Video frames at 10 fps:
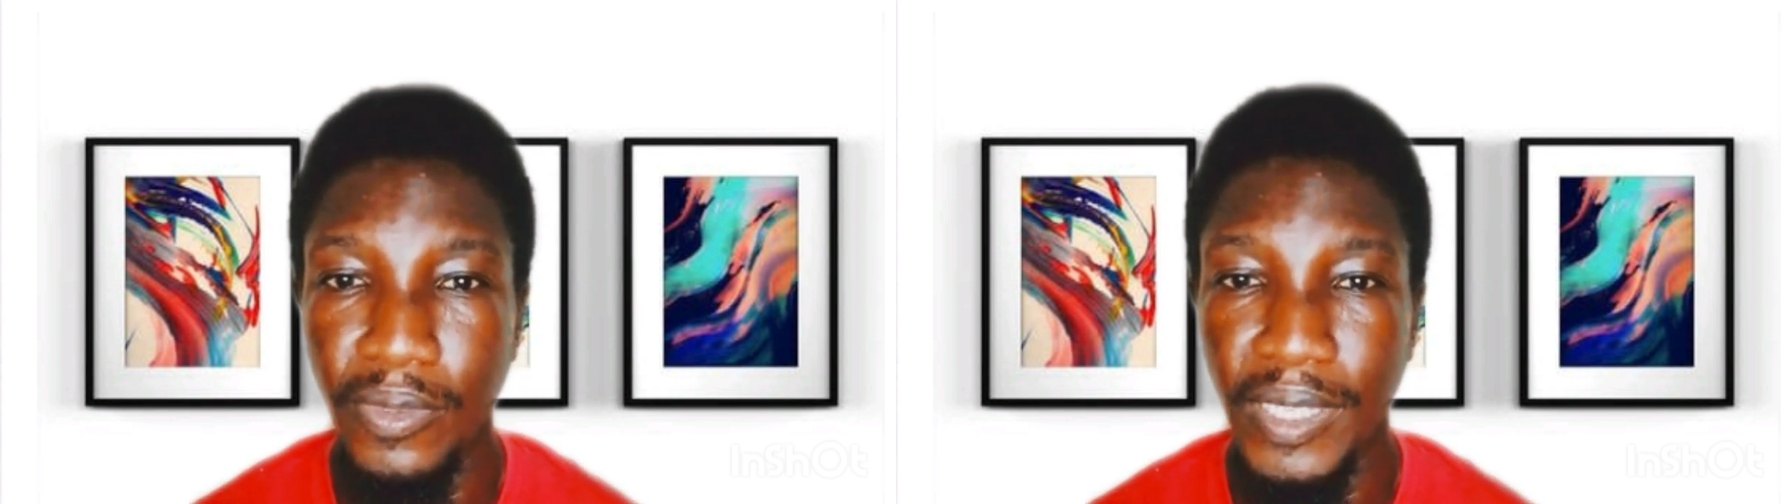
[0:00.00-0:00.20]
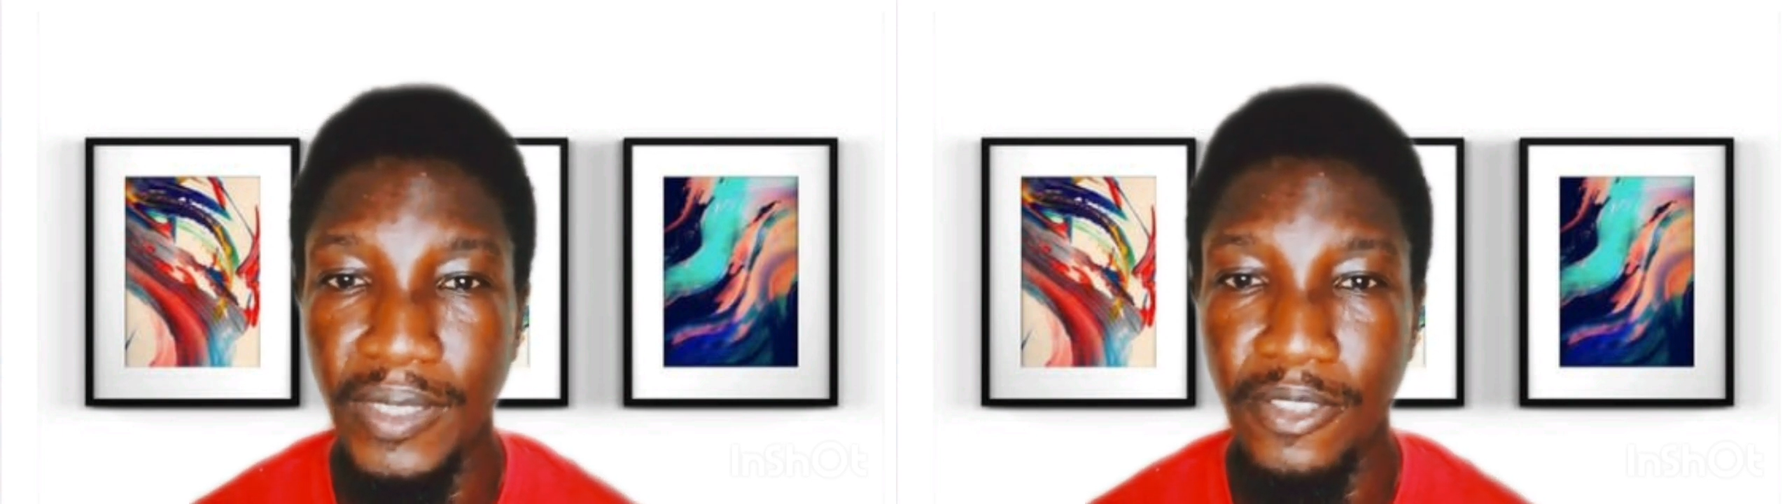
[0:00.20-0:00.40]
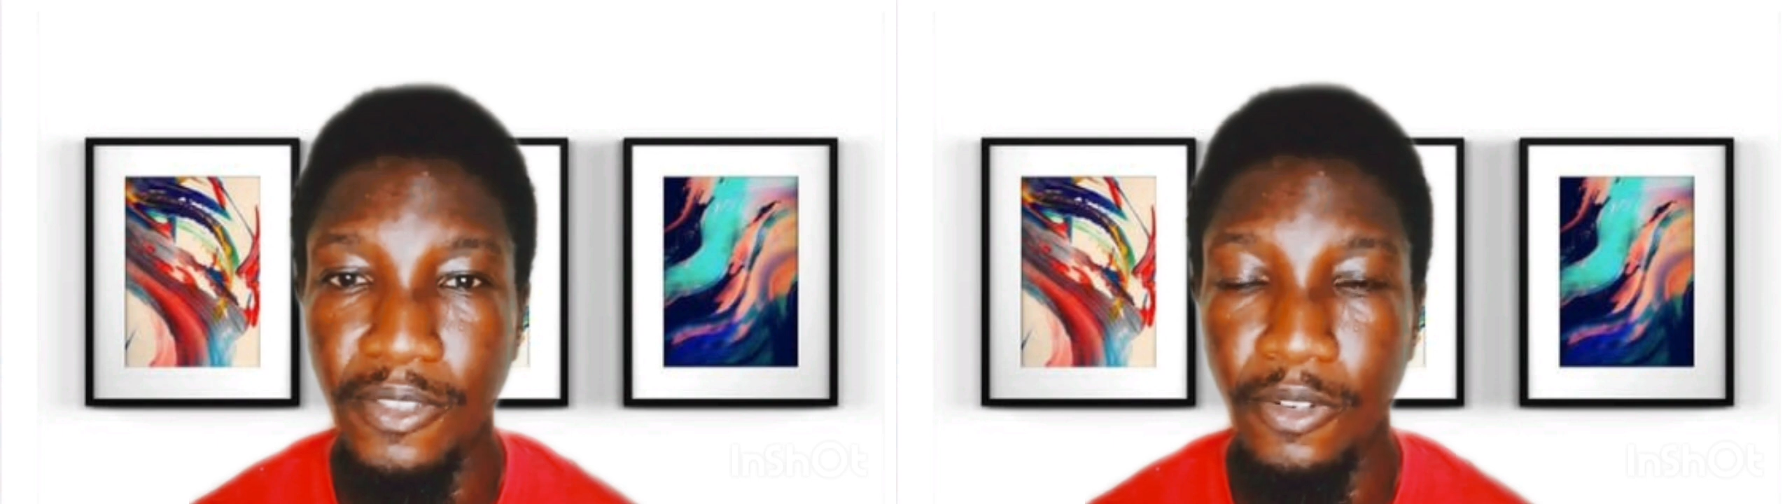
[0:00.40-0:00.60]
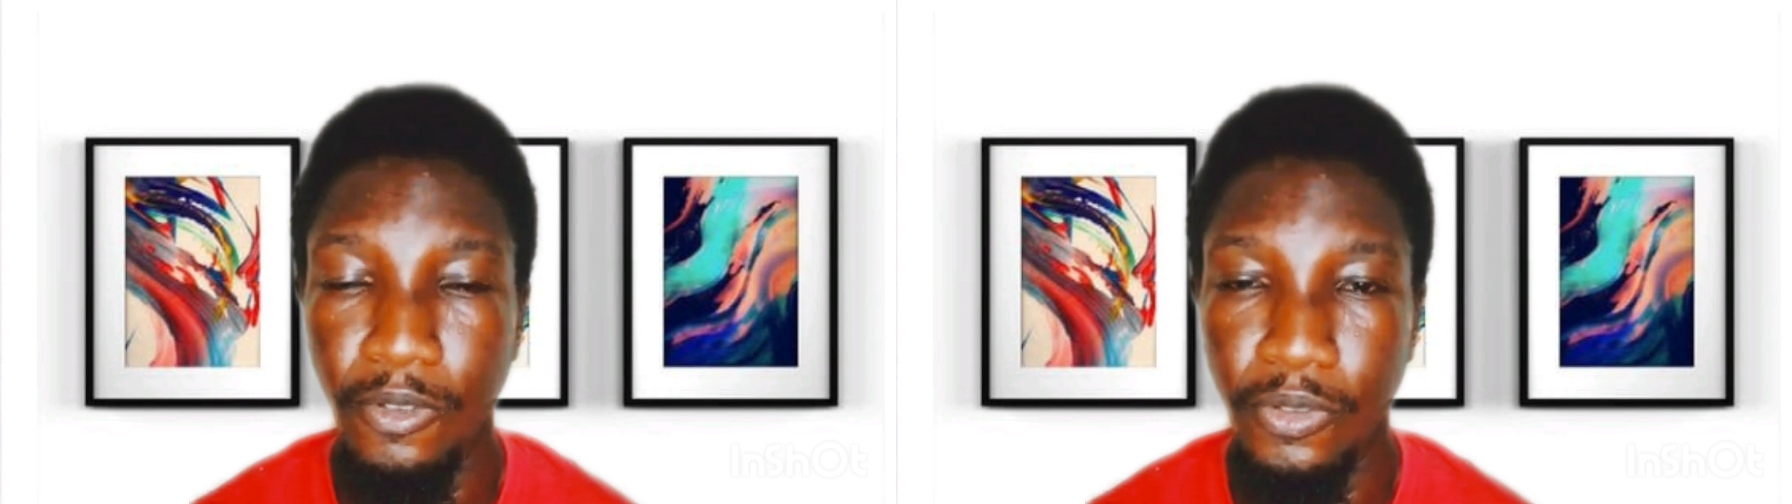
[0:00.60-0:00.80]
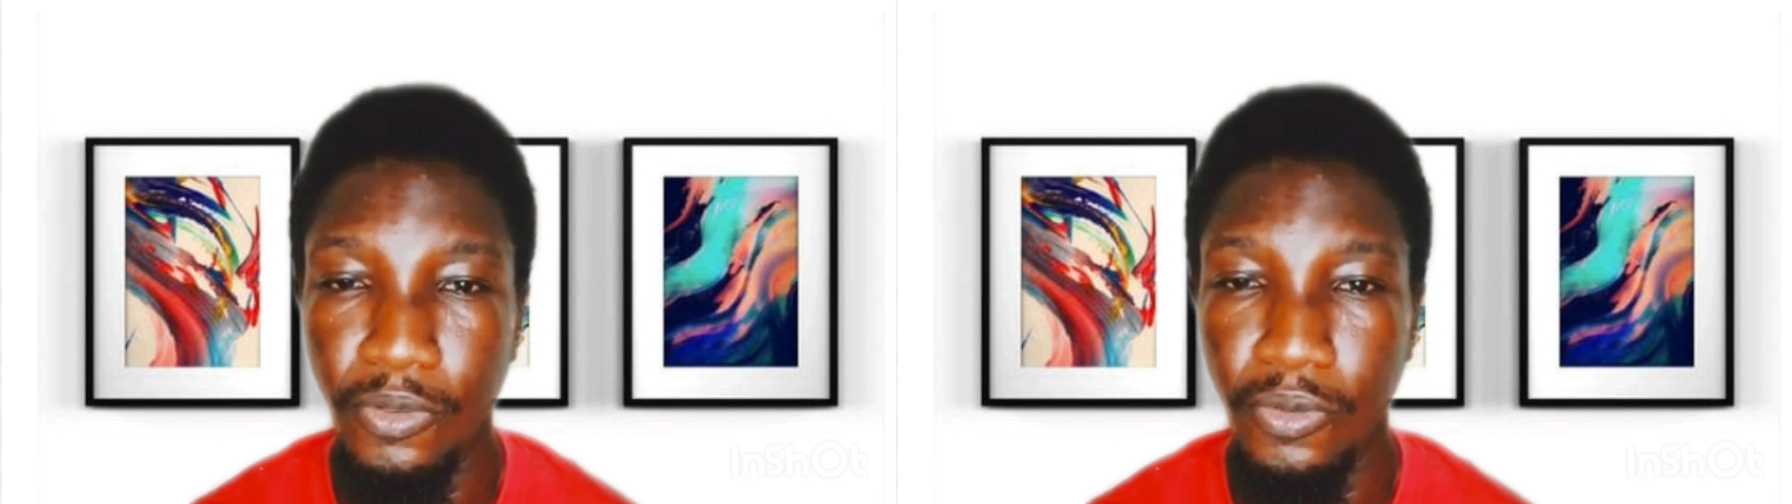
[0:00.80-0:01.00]
that
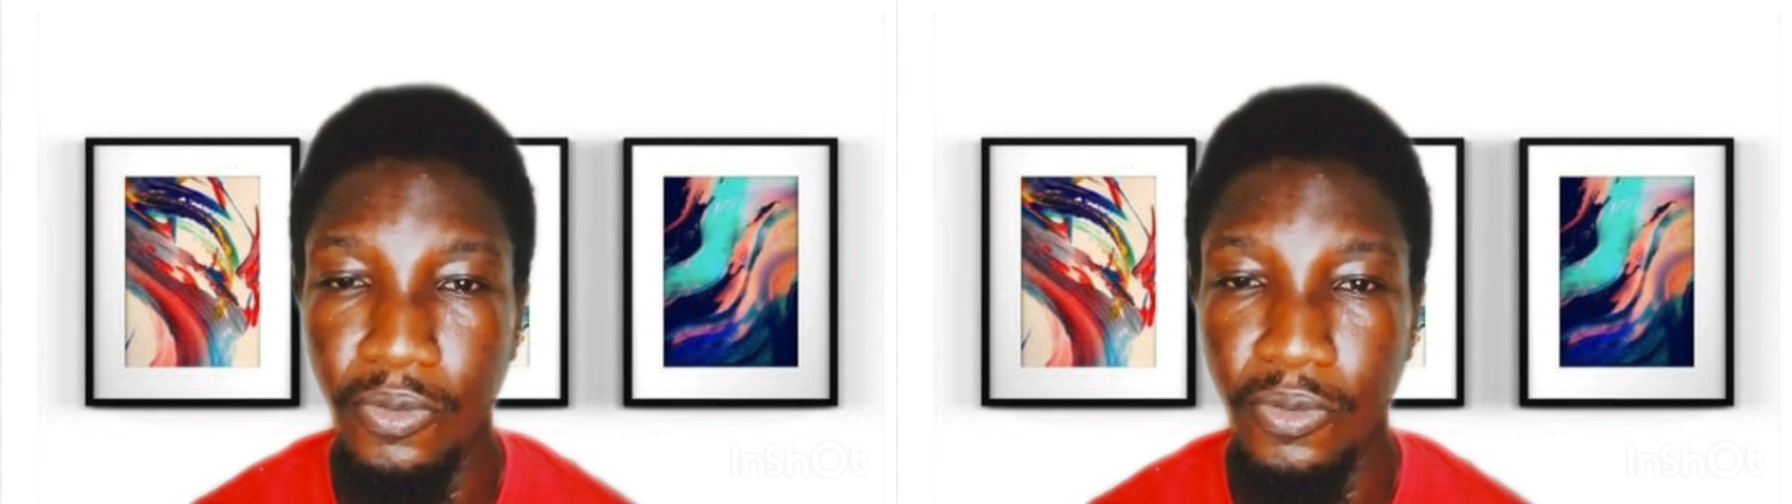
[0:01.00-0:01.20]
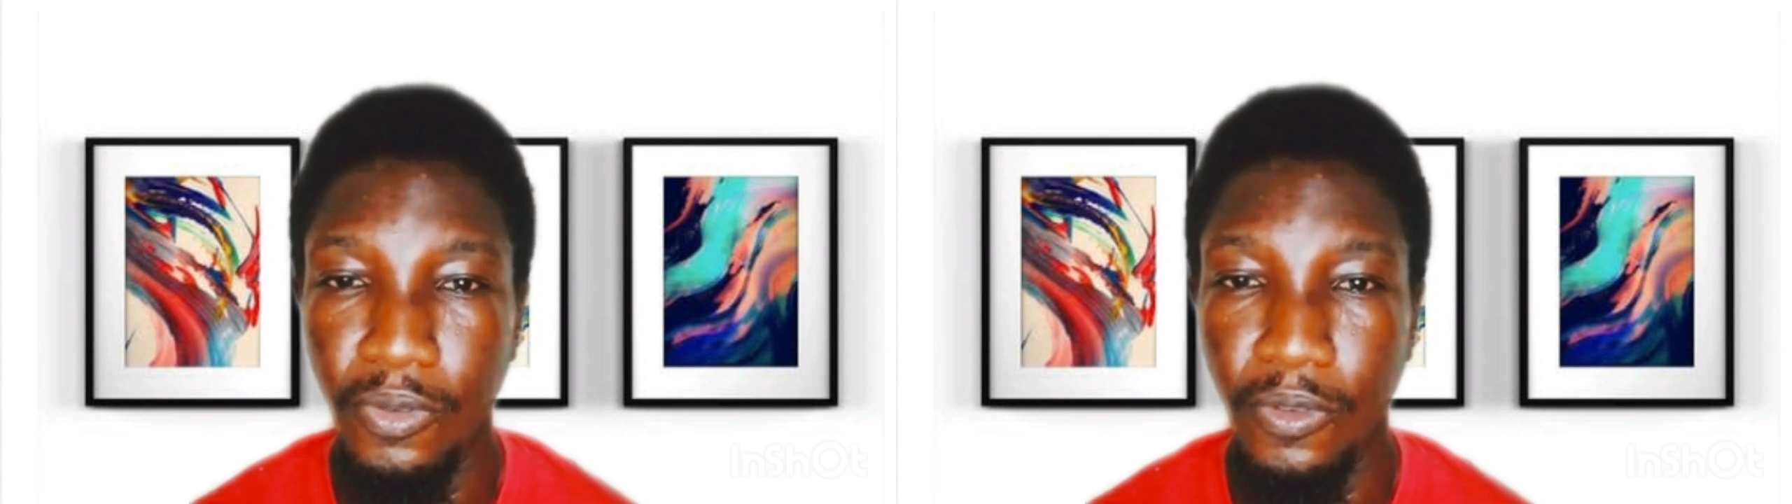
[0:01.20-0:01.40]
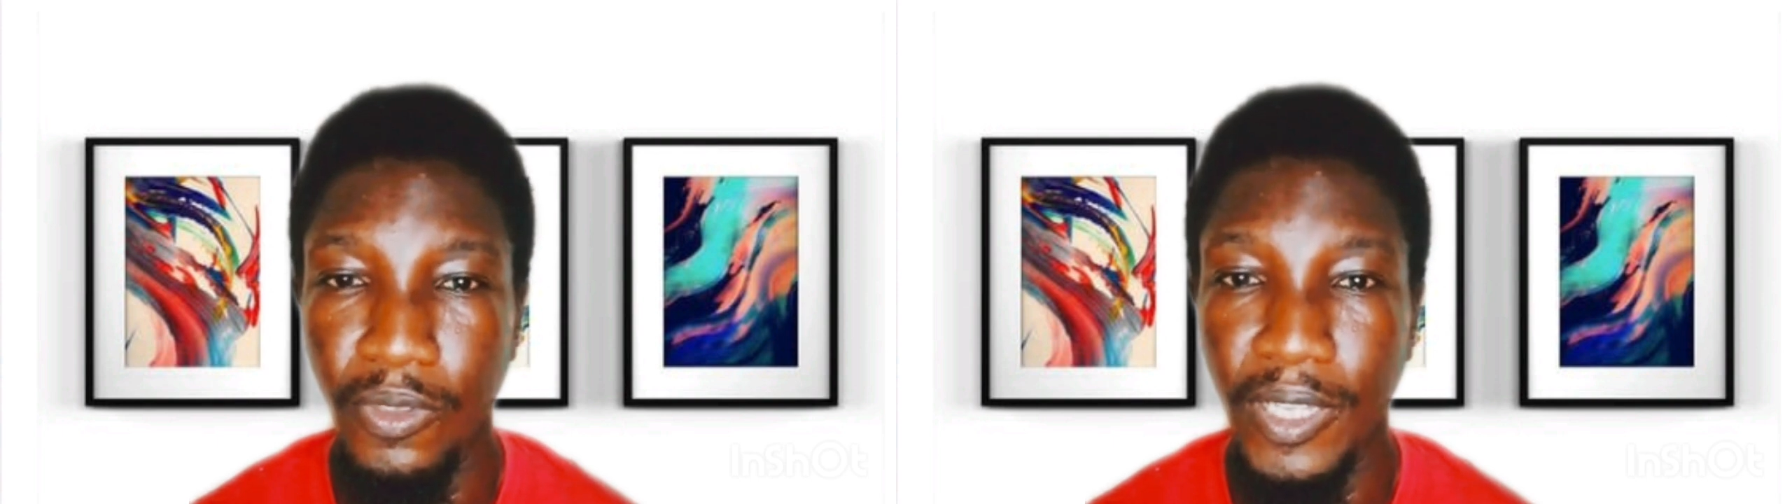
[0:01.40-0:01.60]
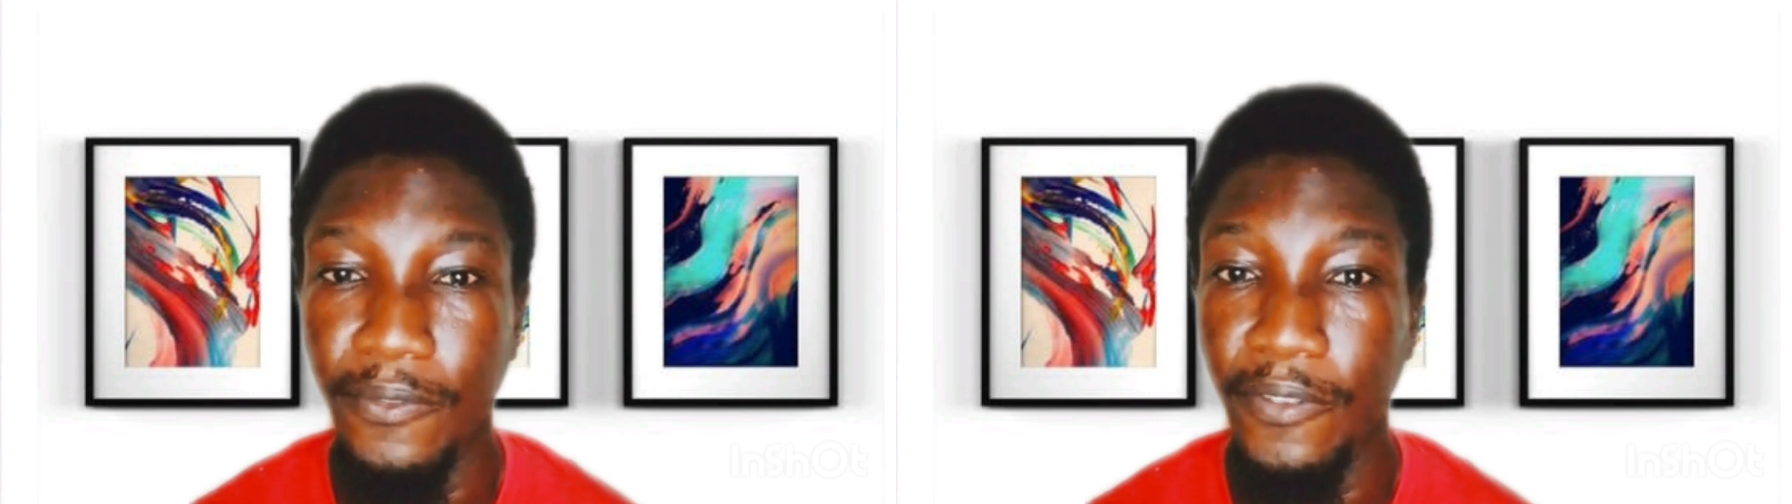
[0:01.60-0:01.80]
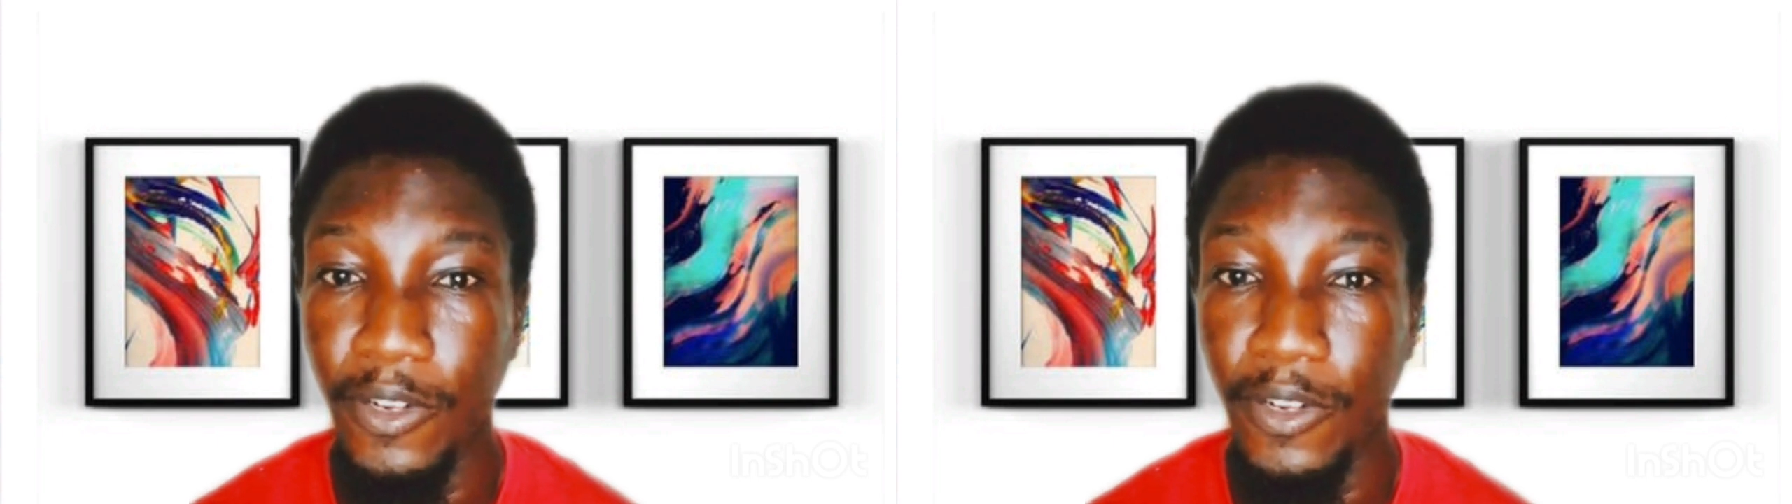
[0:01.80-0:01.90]
course or that